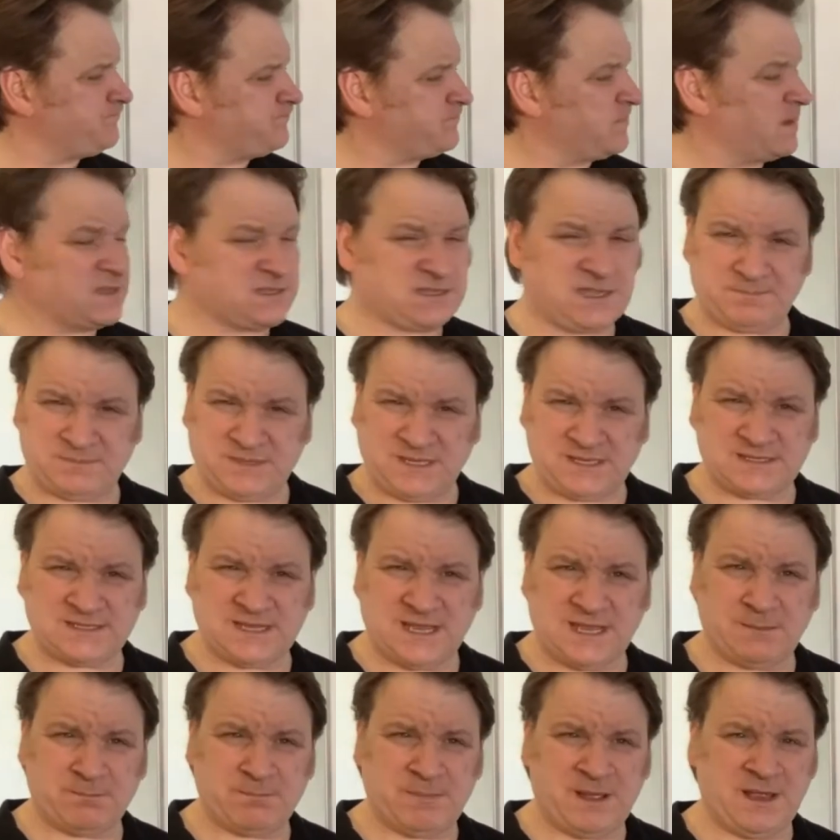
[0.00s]
the septic
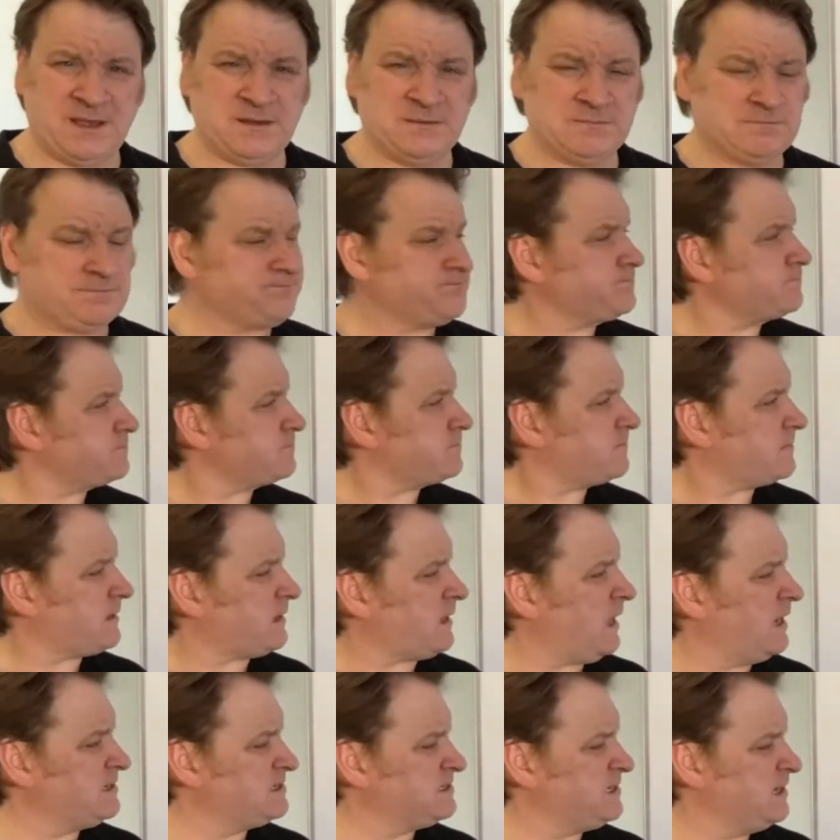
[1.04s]
tank ban,
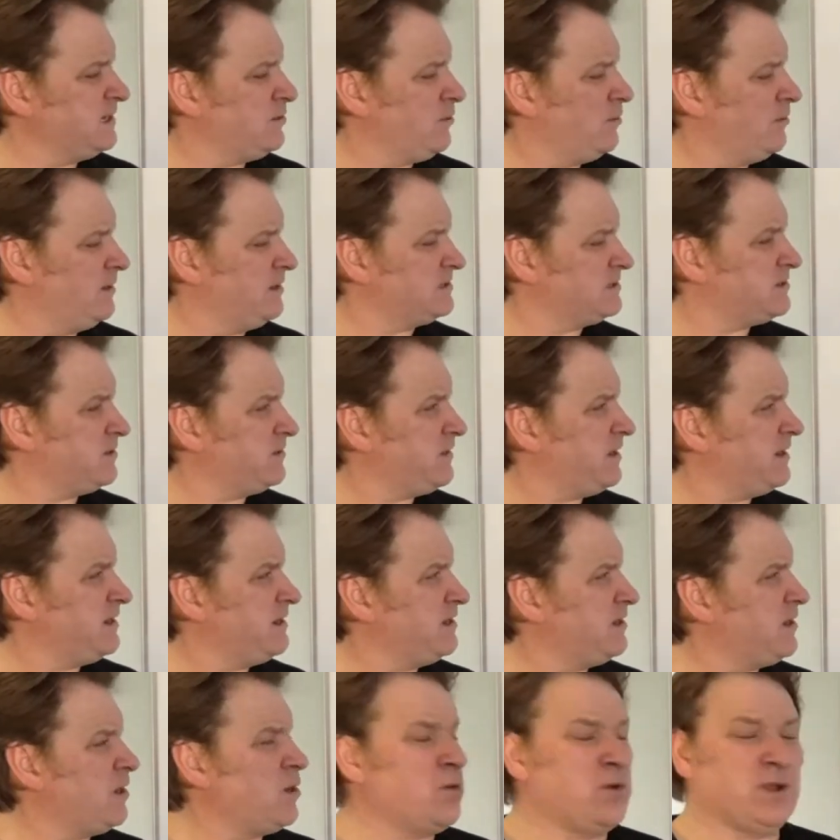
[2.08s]
as they call it. So there you
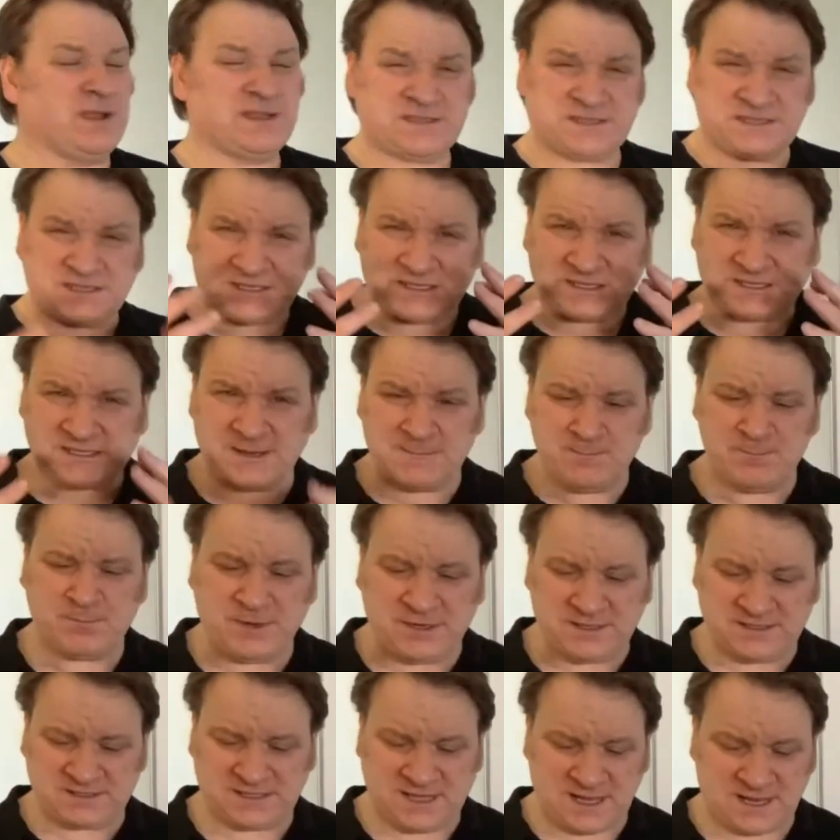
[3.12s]
go. It's as simple
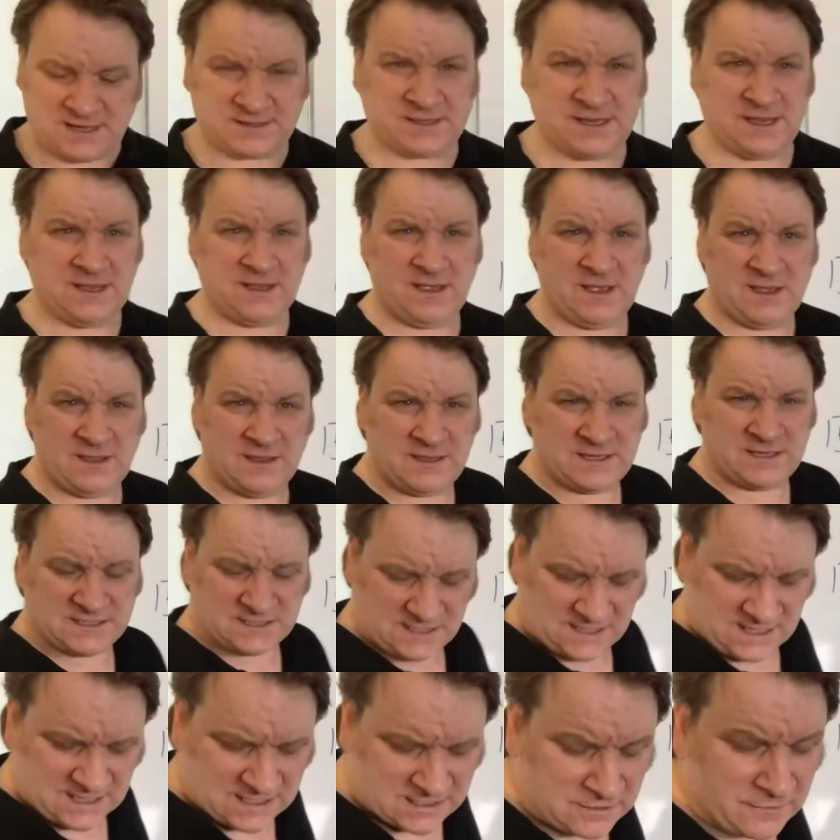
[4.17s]
as that. This
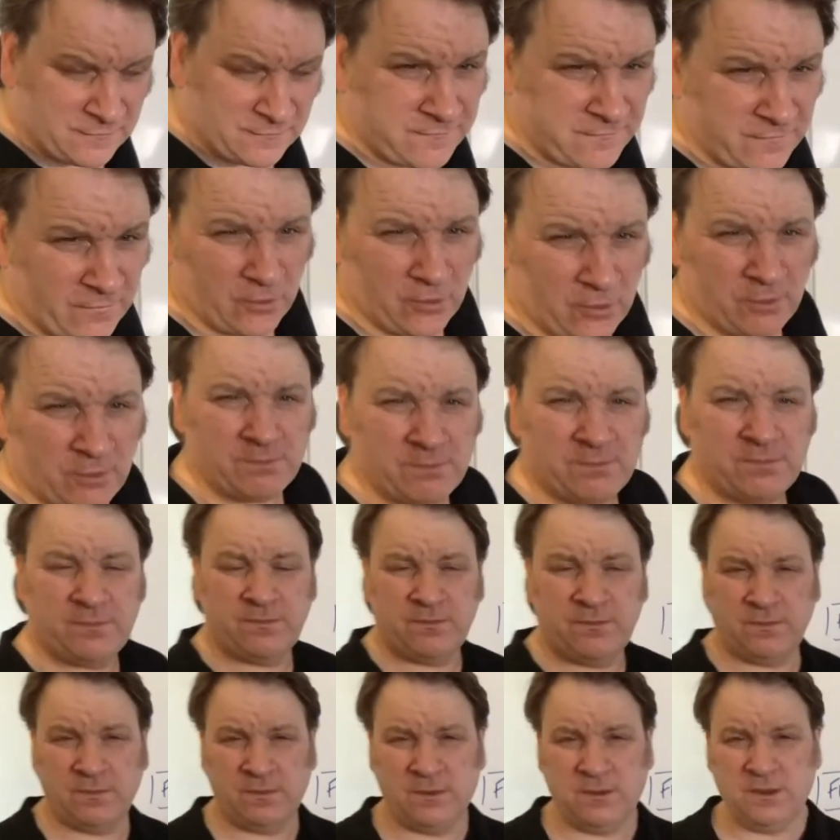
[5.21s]
little form
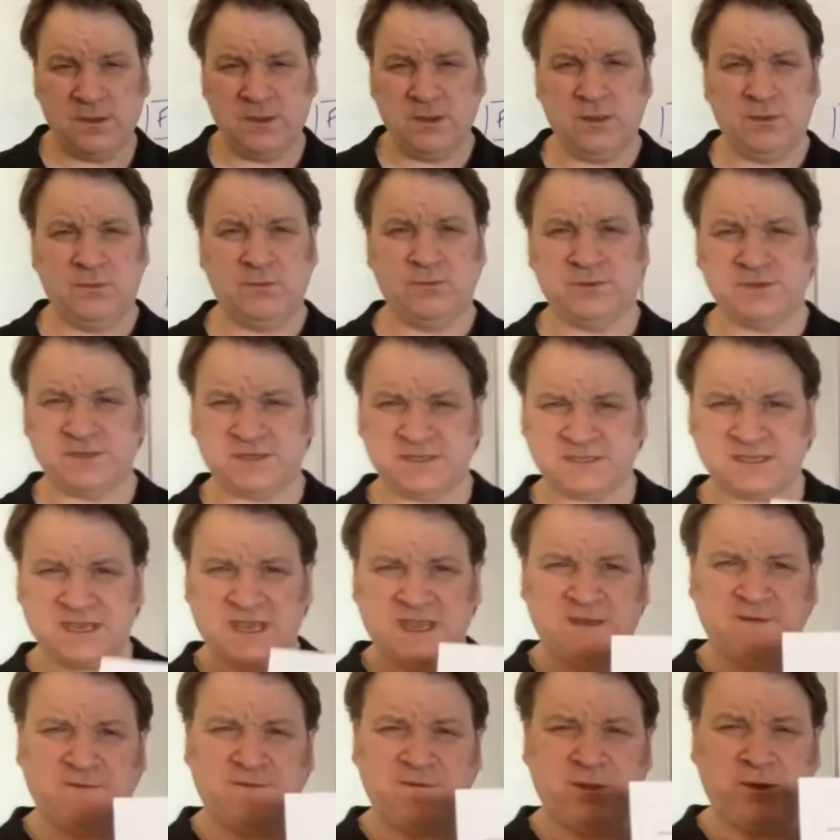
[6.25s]
will
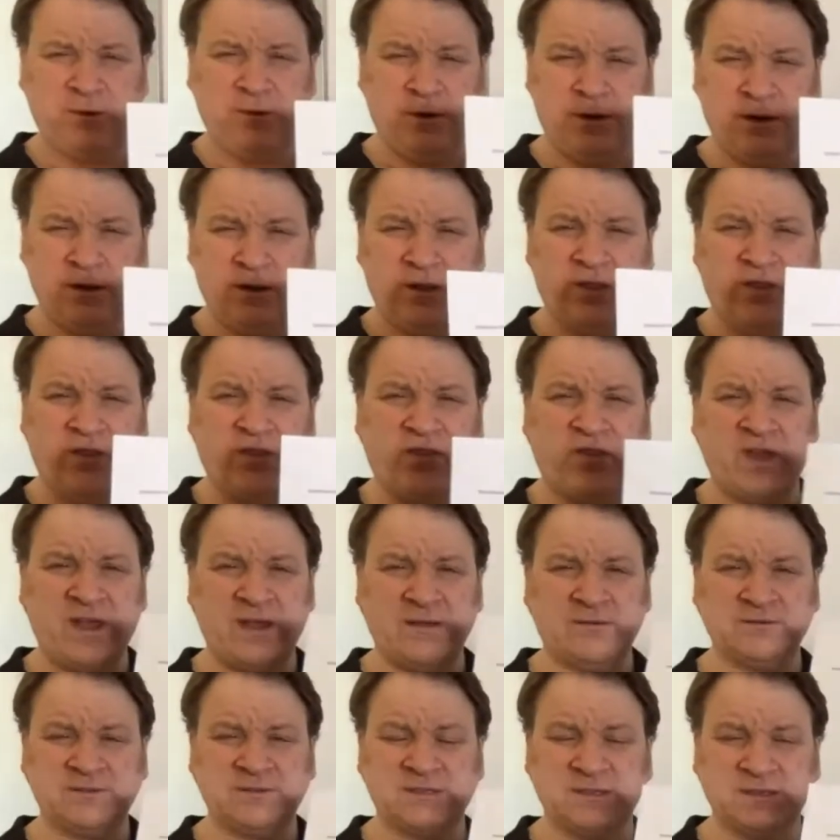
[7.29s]
save you
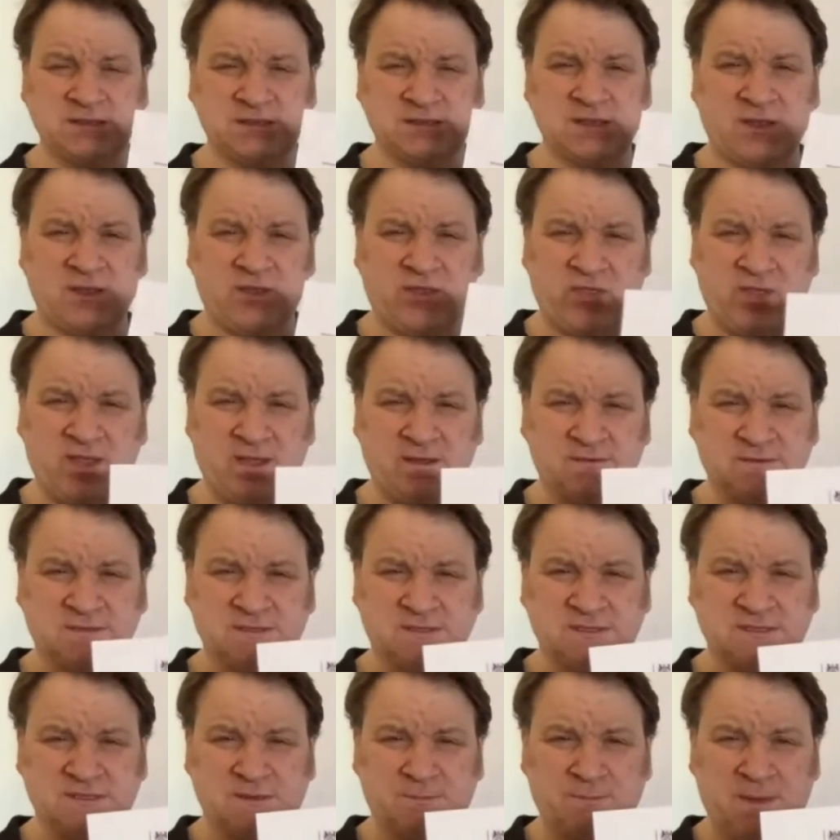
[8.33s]
thousands and
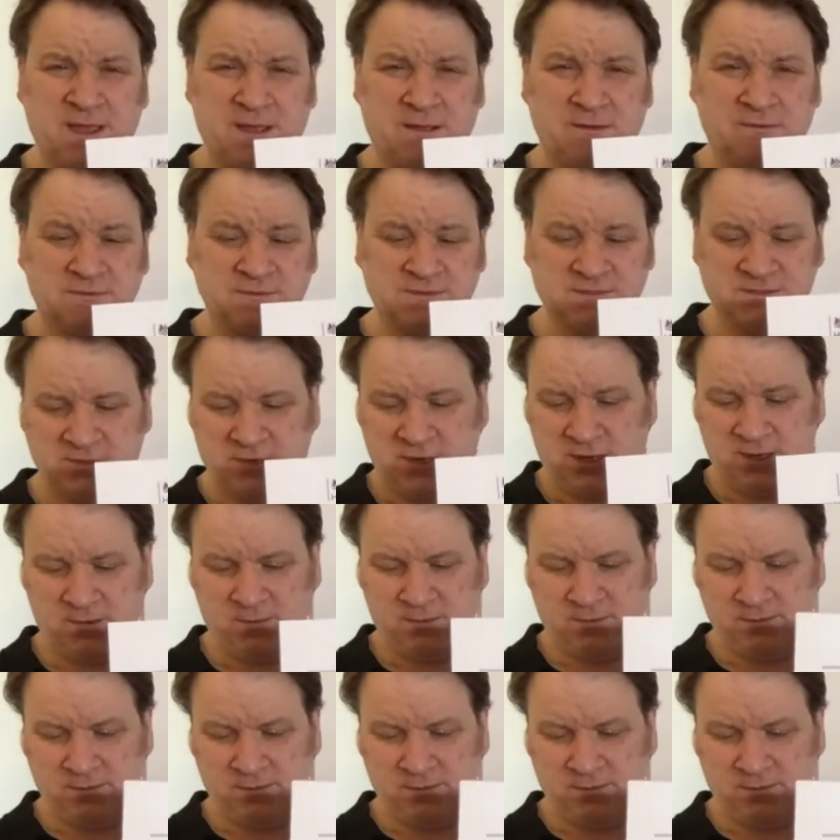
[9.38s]
thousands of pounds, right?